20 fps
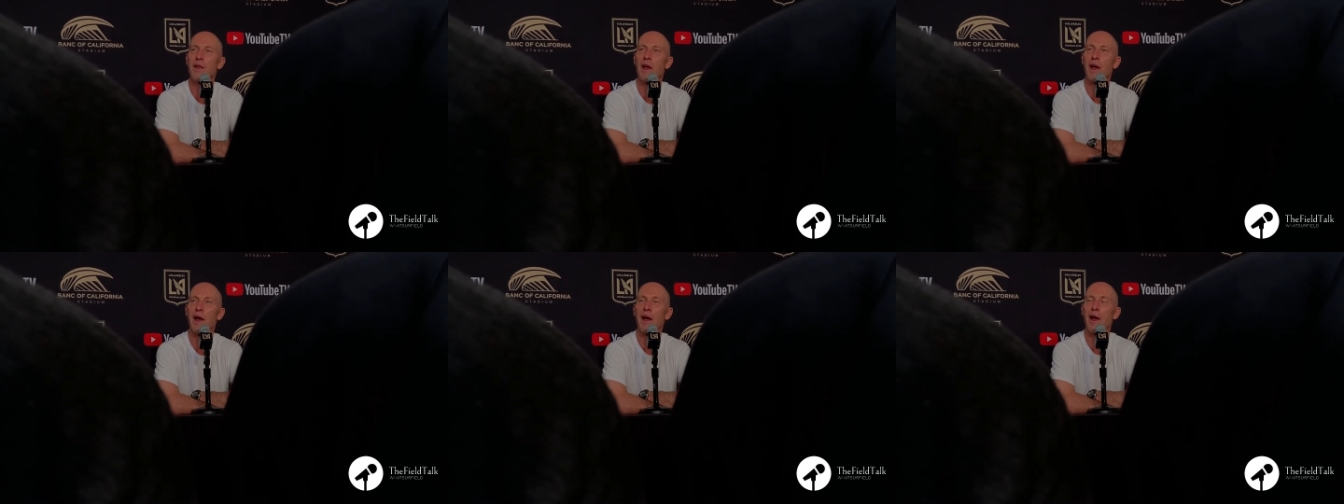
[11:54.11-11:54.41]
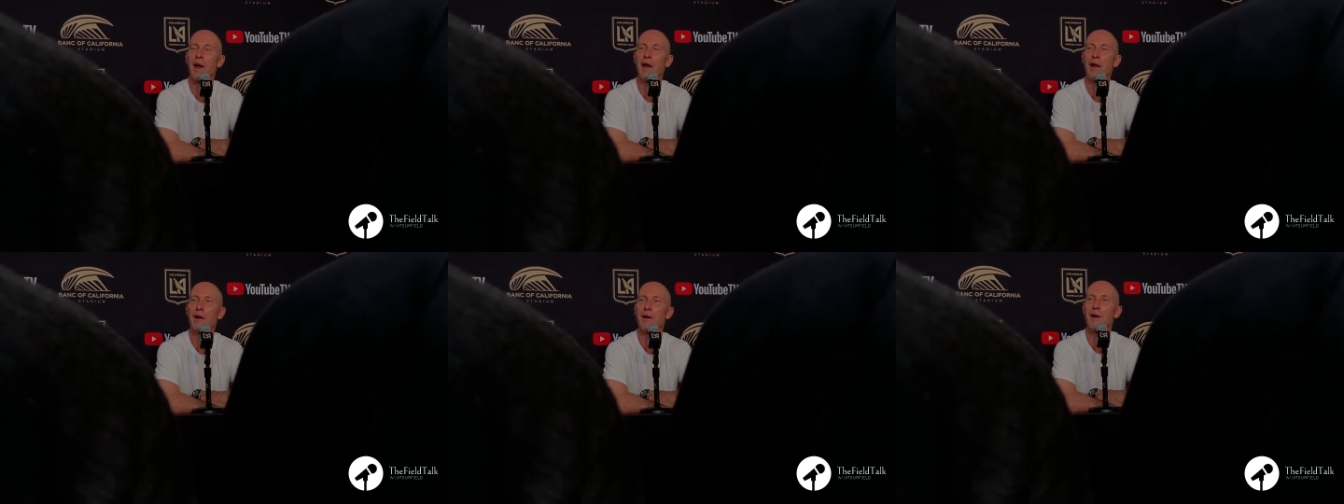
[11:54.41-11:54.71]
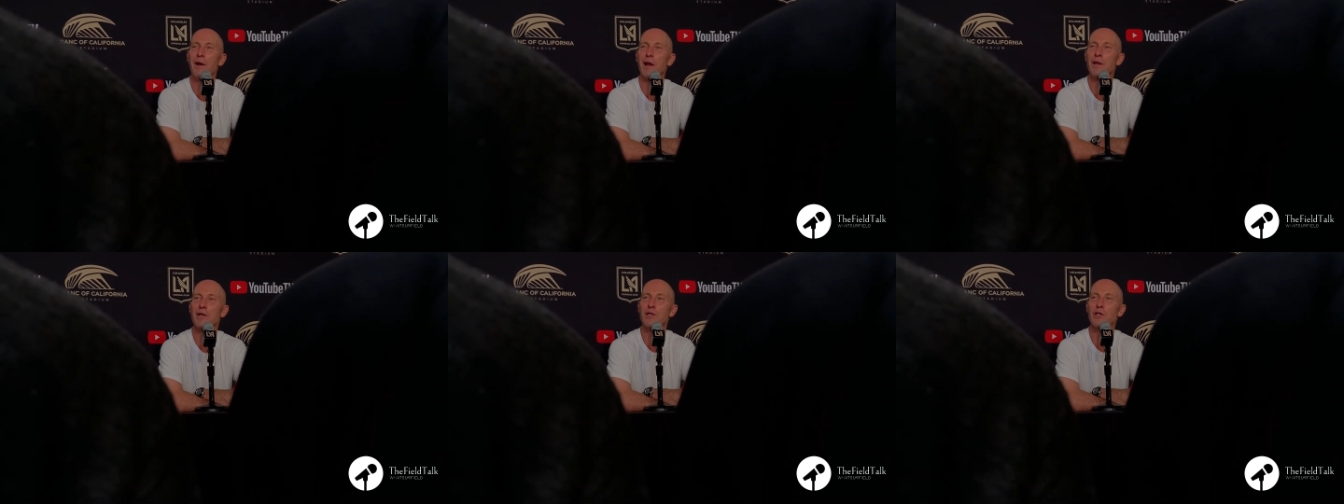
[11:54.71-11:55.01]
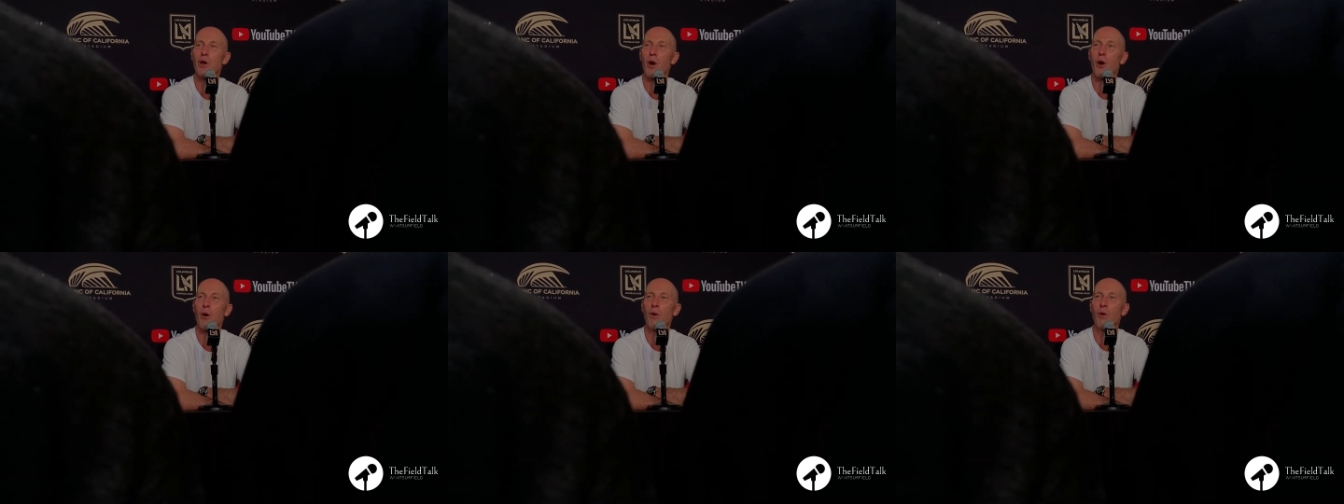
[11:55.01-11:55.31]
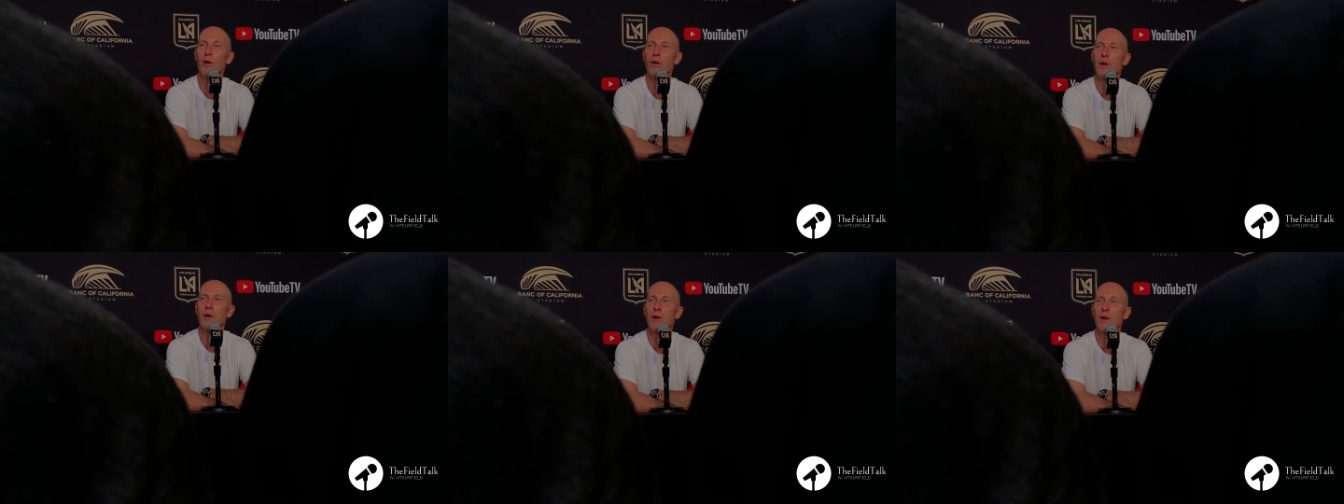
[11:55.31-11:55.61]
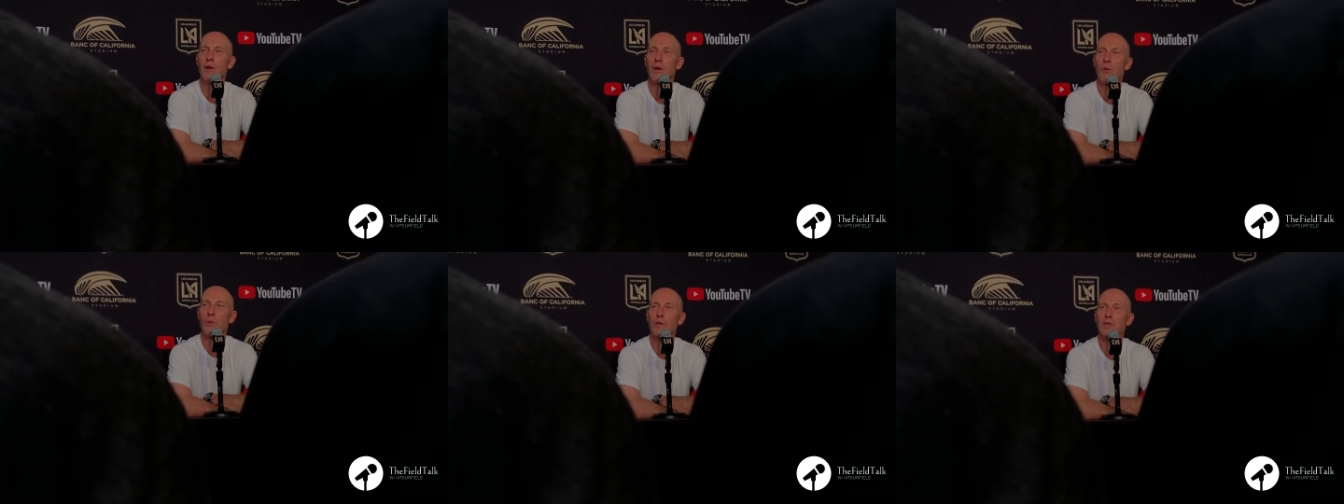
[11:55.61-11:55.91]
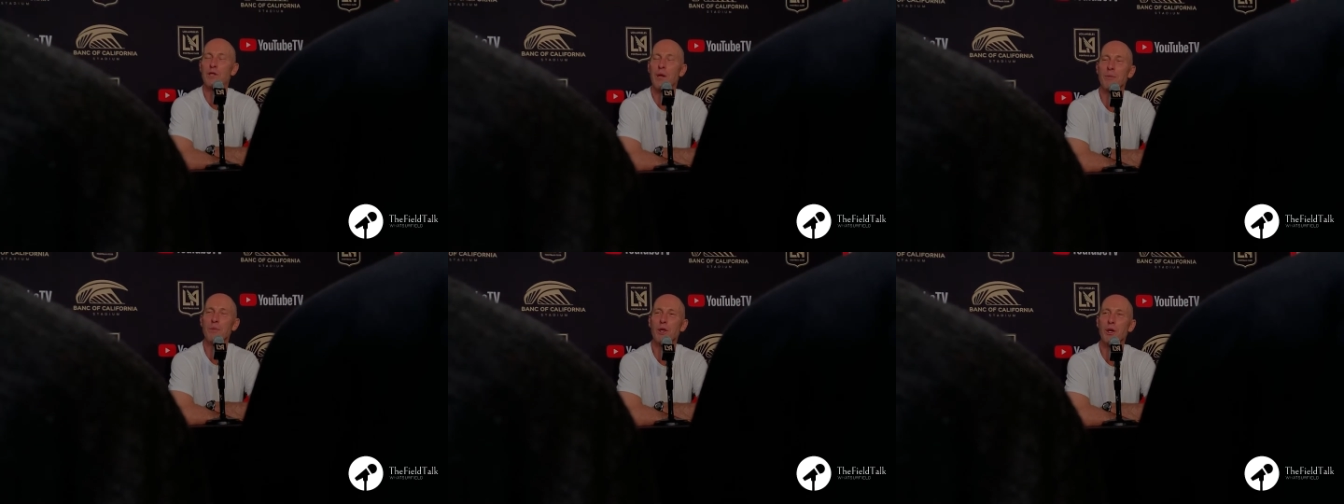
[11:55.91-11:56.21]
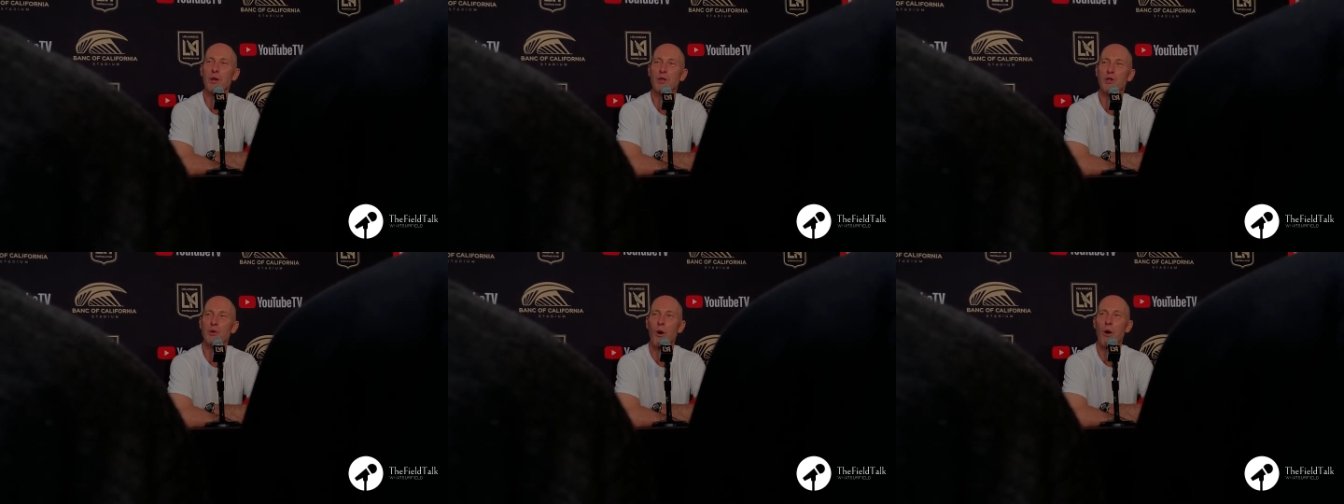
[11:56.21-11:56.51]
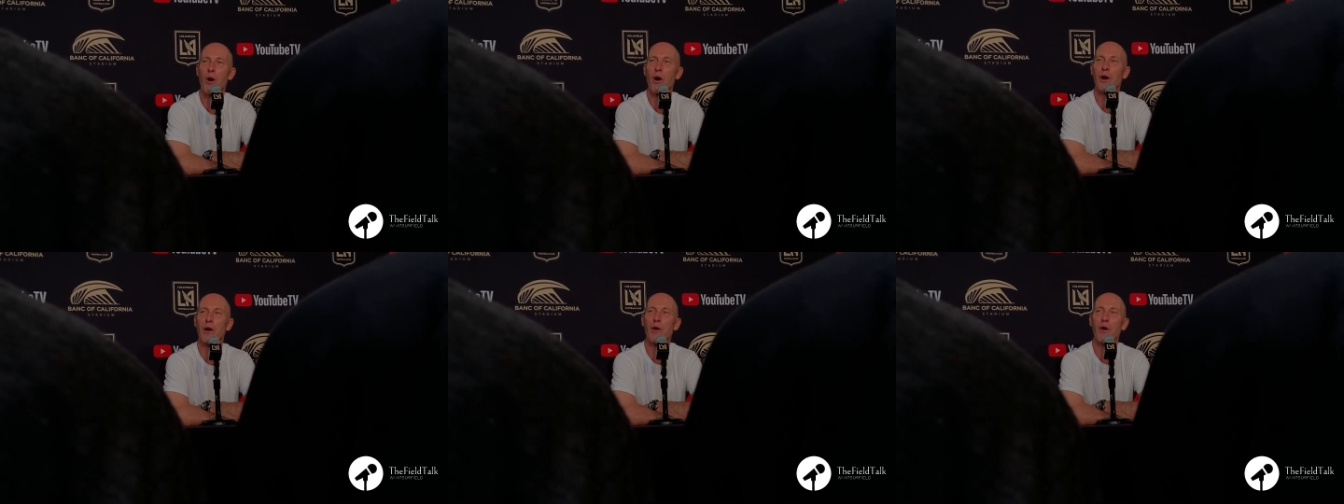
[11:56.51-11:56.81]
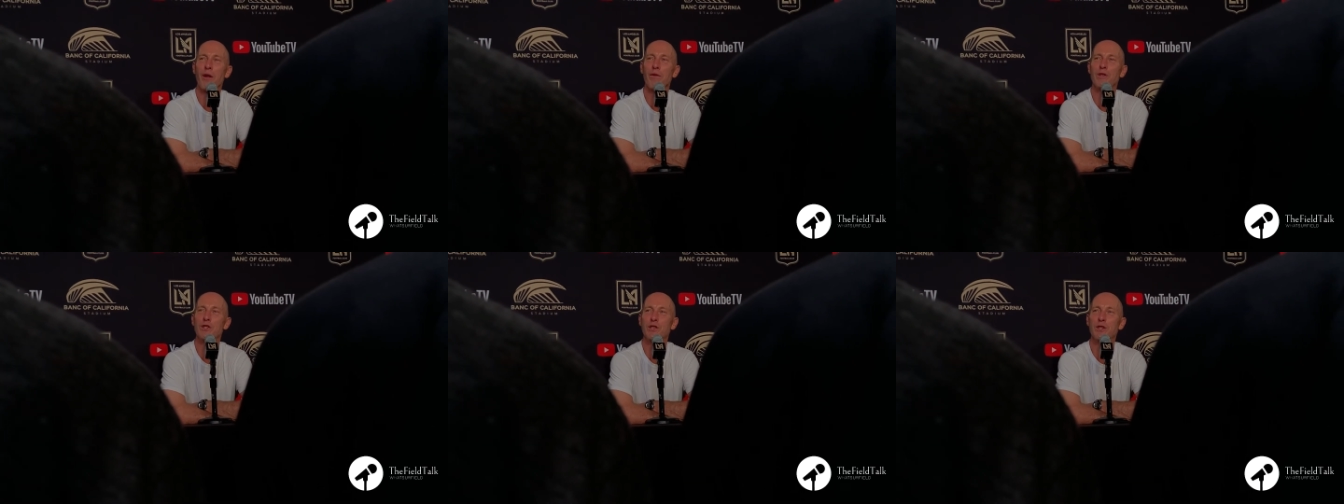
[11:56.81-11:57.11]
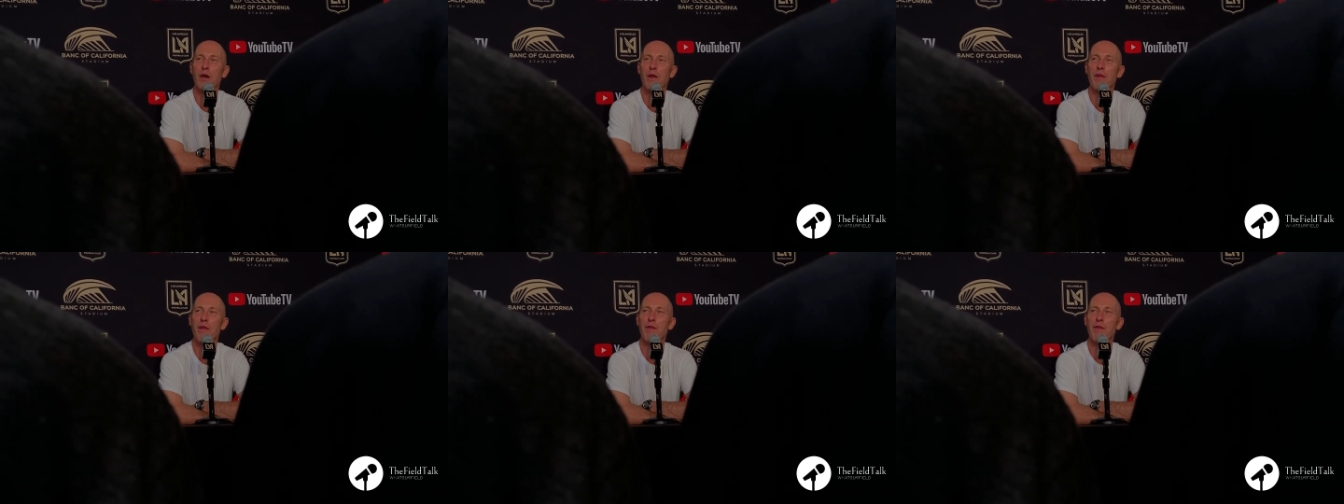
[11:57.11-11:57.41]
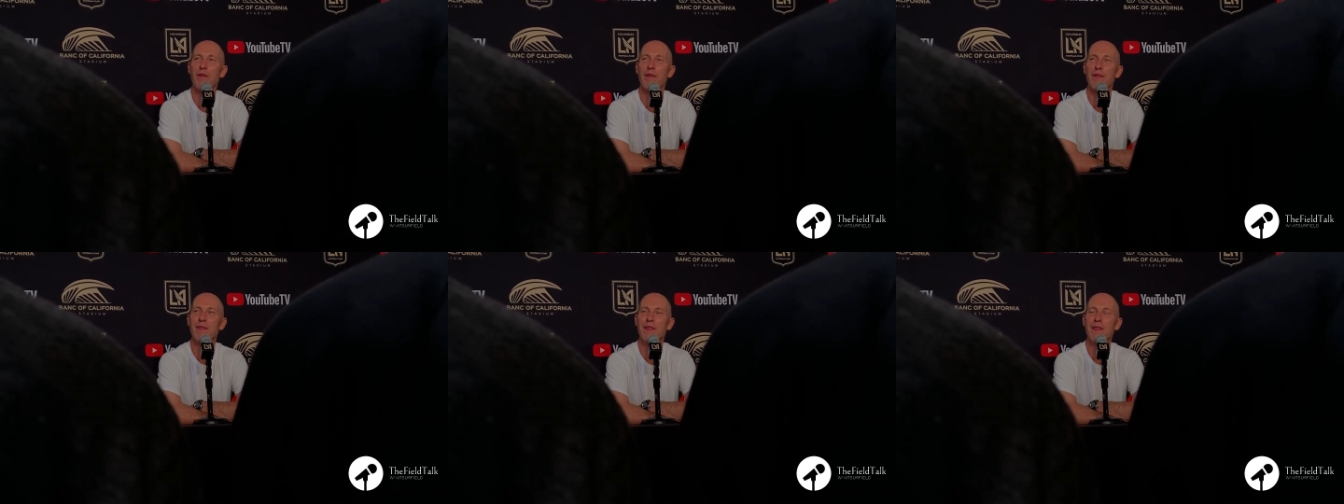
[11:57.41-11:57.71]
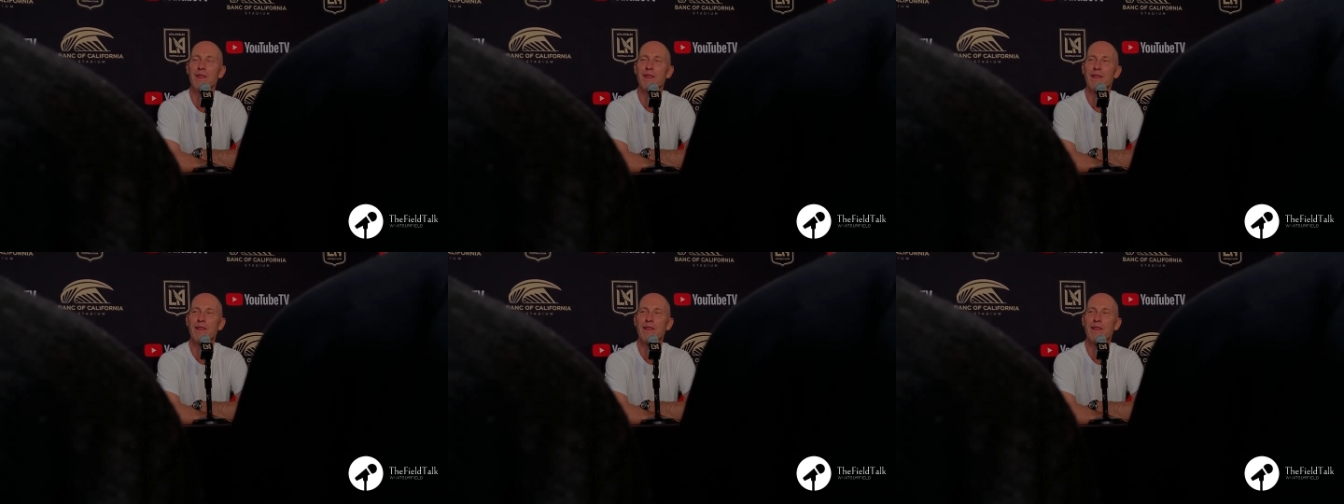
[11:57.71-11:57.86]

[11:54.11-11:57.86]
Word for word: And, and so when something goes wrong and all of a sudden